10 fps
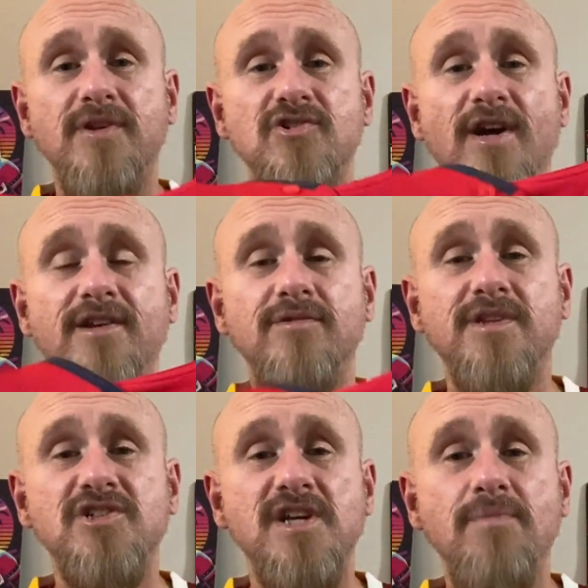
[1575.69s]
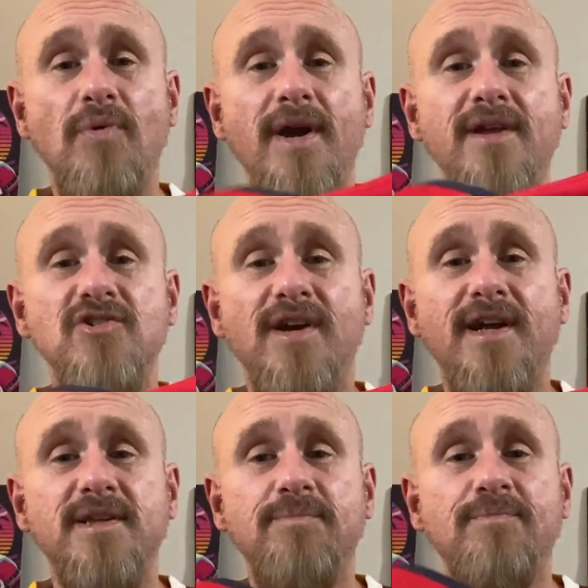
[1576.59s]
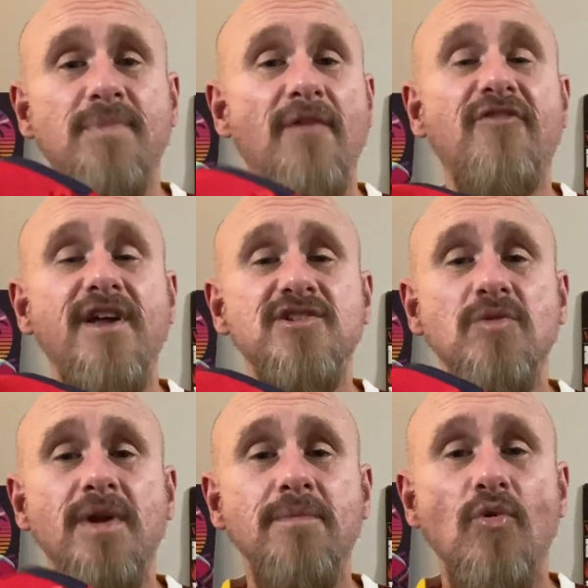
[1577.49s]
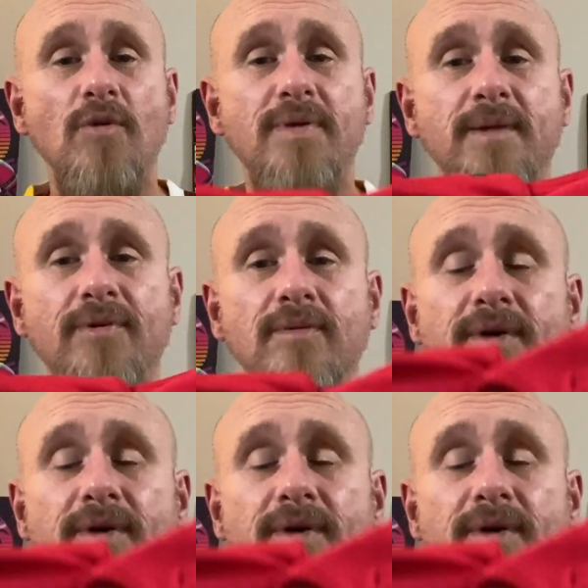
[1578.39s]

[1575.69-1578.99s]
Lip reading: to try to do it the cheap way and try not to offend too many more people.